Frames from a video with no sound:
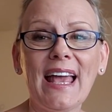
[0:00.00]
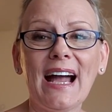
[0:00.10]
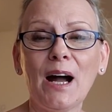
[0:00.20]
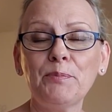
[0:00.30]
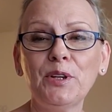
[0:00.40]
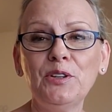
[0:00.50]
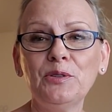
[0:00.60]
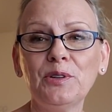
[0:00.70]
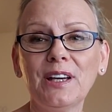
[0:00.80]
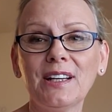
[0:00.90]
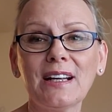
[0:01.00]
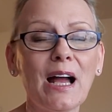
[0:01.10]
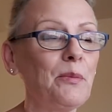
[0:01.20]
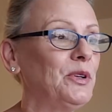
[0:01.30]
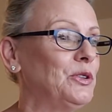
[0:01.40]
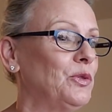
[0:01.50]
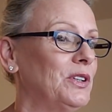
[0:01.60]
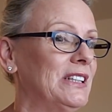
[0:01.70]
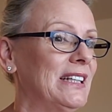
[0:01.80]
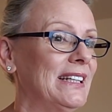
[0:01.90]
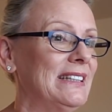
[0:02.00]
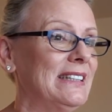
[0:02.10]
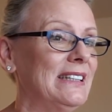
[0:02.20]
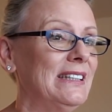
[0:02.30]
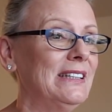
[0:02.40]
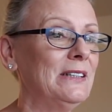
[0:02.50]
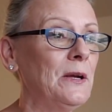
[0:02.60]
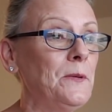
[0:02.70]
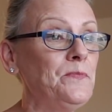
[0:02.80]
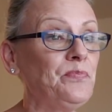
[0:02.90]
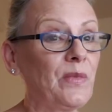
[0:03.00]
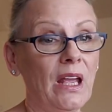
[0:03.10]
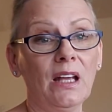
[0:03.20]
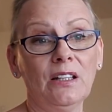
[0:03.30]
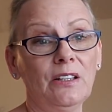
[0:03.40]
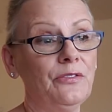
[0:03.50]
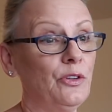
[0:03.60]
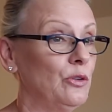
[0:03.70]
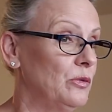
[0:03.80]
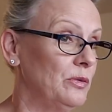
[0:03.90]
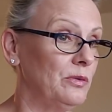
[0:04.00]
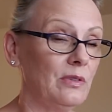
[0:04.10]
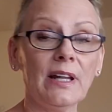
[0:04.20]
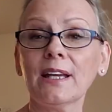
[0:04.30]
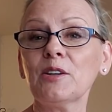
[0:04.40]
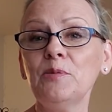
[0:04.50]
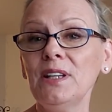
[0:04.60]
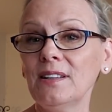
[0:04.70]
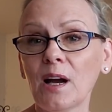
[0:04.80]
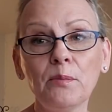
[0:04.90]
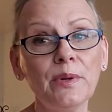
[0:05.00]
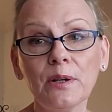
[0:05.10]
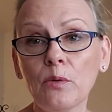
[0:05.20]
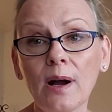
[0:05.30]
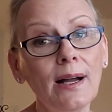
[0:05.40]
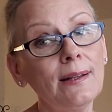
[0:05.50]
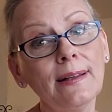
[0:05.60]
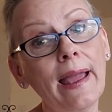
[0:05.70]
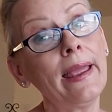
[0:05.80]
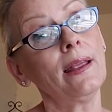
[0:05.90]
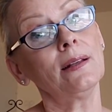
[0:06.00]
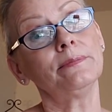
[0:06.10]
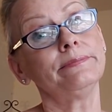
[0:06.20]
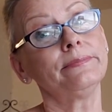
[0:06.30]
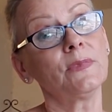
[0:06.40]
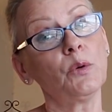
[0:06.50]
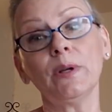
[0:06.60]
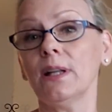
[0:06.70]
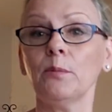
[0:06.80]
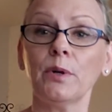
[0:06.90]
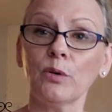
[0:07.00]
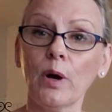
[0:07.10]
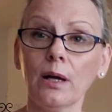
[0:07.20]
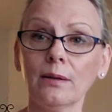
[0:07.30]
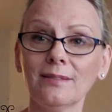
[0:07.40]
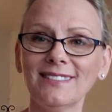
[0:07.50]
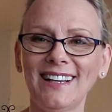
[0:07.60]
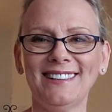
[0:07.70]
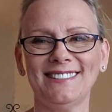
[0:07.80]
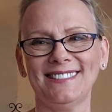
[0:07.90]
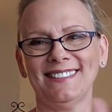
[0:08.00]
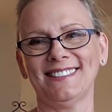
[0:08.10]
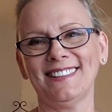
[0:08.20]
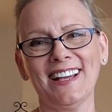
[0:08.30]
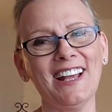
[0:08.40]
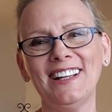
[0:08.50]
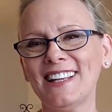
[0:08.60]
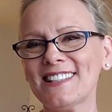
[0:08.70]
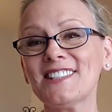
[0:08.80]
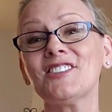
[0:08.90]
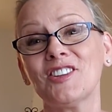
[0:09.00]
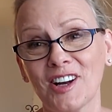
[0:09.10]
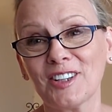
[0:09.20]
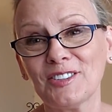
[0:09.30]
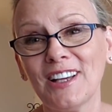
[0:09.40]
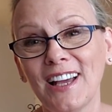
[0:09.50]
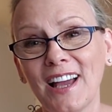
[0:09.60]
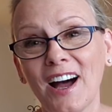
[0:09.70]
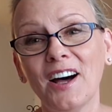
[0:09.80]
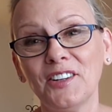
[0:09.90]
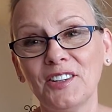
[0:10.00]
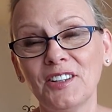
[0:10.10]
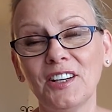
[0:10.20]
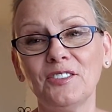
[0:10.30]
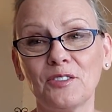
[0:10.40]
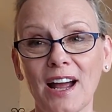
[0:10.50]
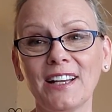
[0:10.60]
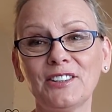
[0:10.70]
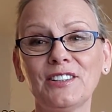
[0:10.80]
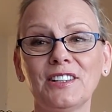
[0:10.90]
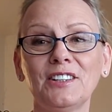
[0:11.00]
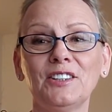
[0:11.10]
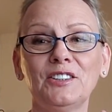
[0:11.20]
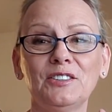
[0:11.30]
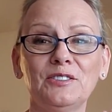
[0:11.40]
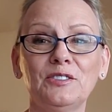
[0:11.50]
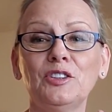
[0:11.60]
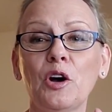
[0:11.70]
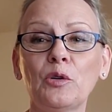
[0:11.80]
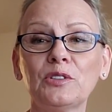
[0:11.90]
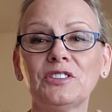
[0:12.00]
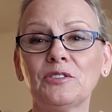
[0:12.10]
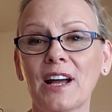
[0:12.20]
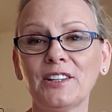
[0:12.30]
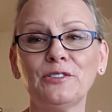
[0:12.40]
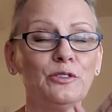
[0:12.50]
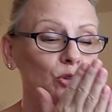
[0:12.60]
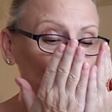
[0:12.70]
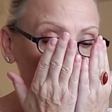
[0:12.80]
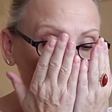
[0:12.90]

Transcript: Happy New Year, happy 2019. And if you, like me, number one, hey, we're number one. And let's start on a right note, right foot.